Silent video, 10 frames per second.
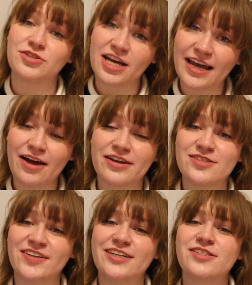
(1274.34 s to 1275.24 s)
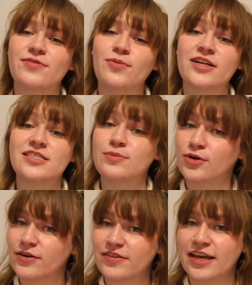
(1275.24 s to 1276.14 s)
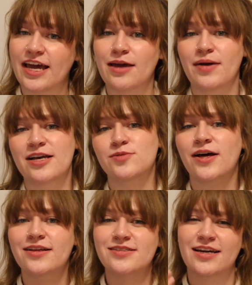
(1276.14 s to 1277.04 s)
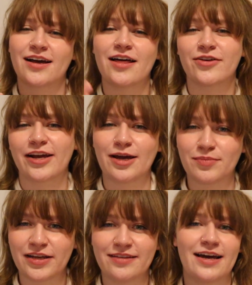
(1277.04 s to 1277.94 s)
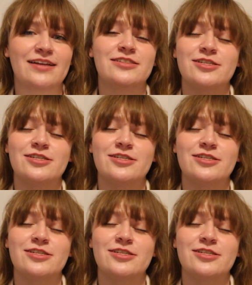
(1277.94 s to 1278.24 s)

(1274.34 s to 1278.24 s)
check out his videos if you want to see more of the game, as well as like other gameplay that